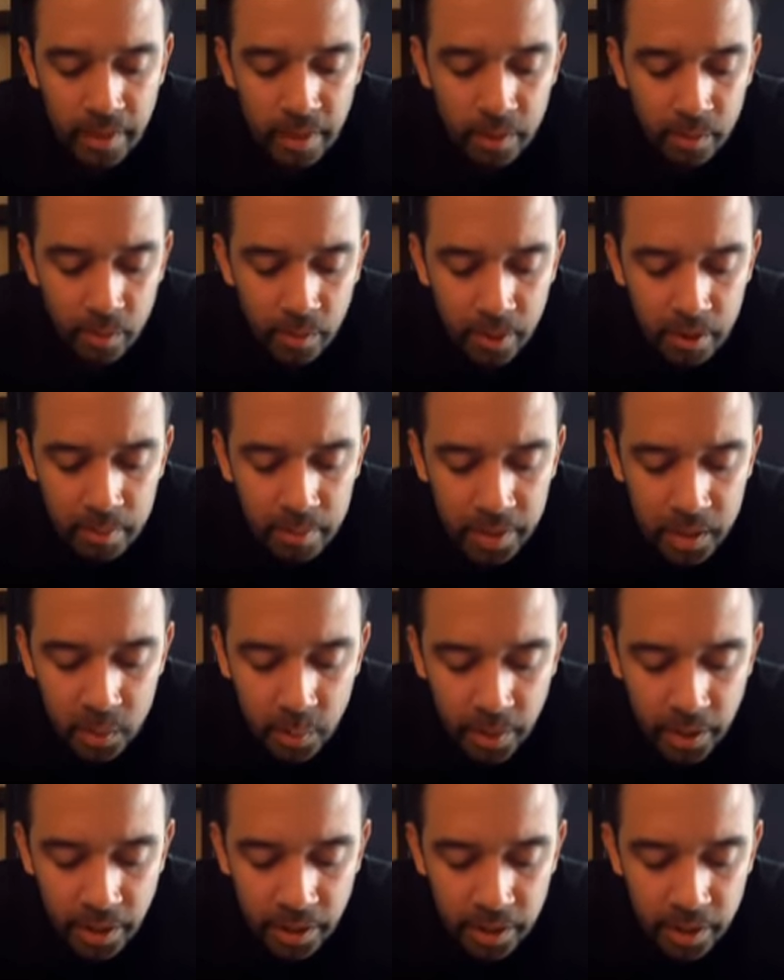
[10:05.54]
They run
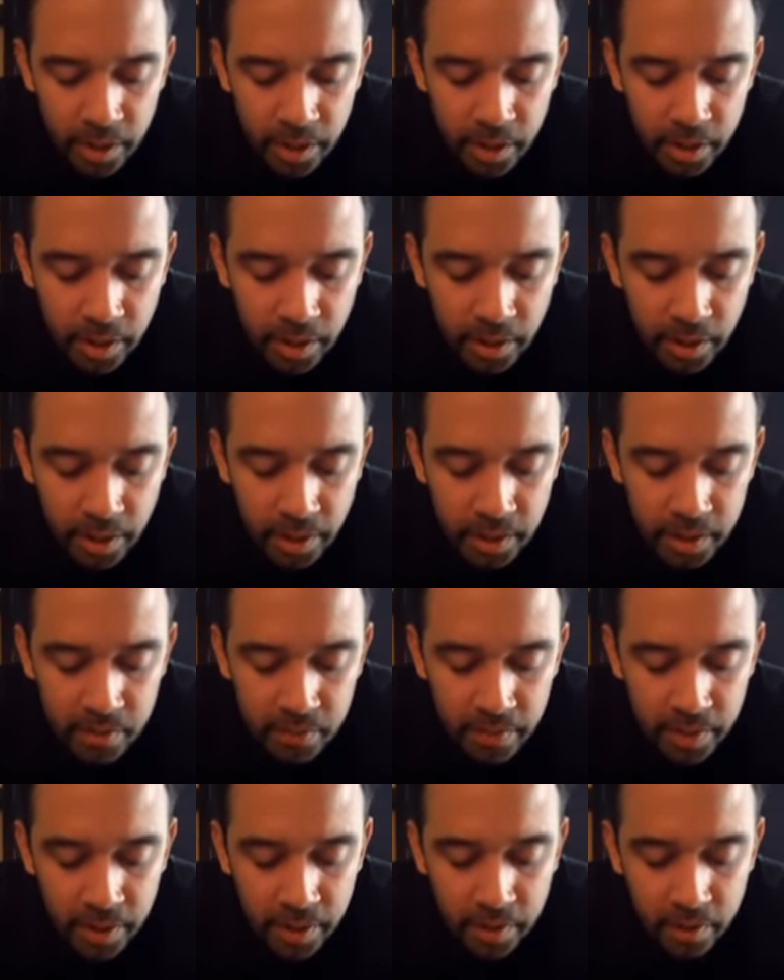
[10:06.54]
between
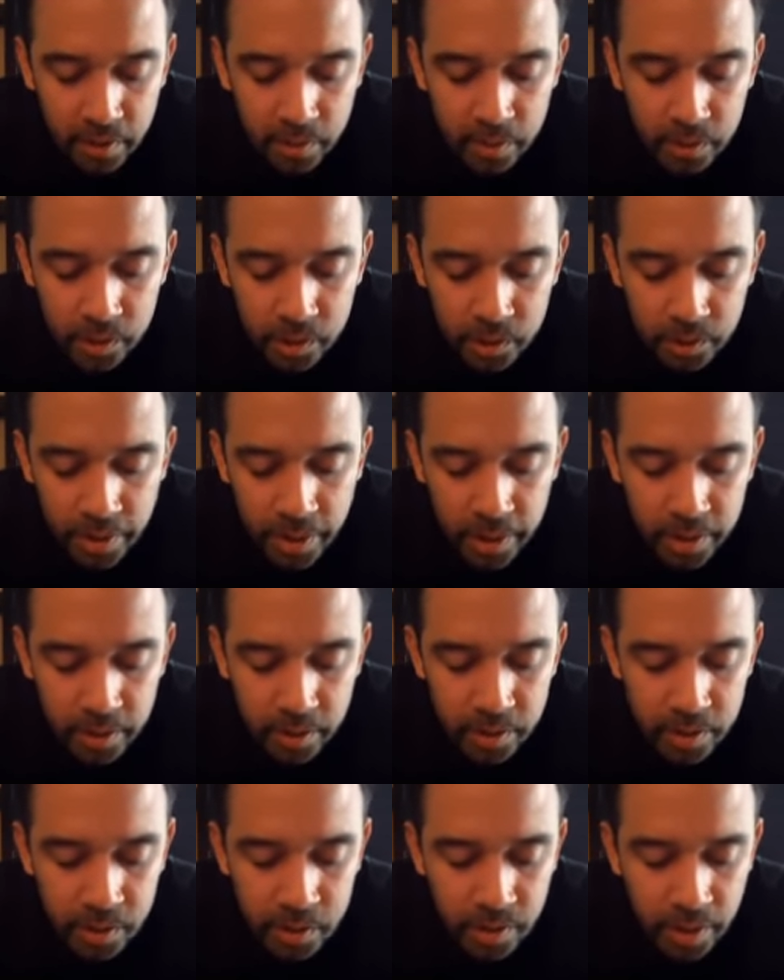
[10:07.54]
each vehicle,
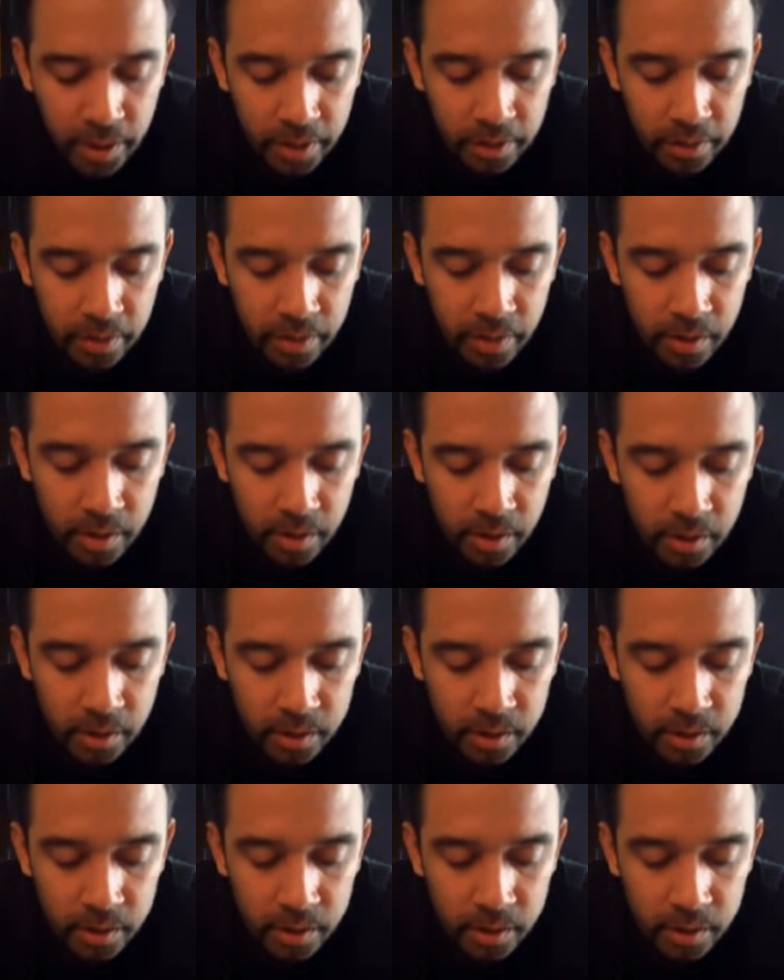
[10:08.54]
tractor to trailer,